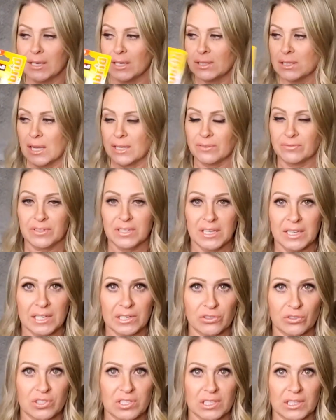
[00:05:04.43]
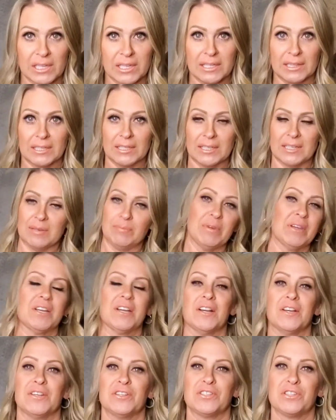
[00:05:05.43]
a lot of candles lately
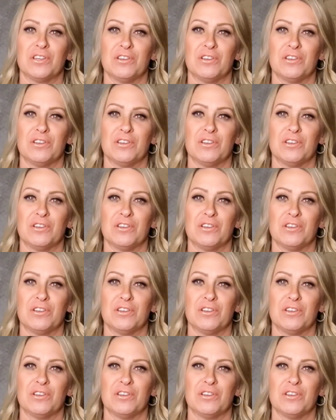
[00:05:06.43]
because